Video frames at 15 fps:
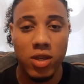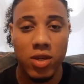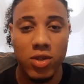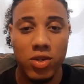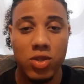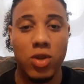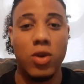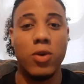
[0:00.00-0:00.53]

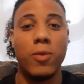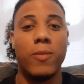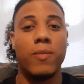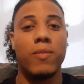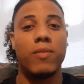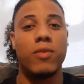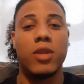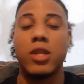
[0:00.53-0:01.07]
So
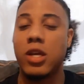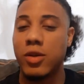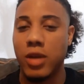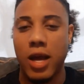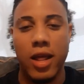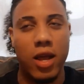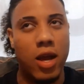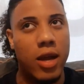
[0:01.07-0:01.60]

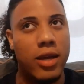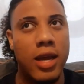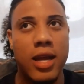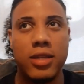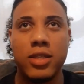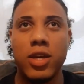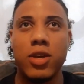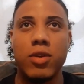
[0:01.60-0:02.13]
I
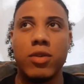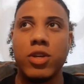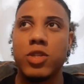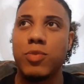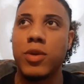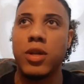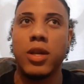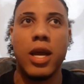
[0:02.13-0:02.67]
can't tell you, there's
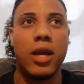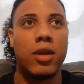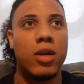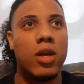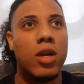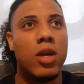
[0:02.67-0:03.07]
been like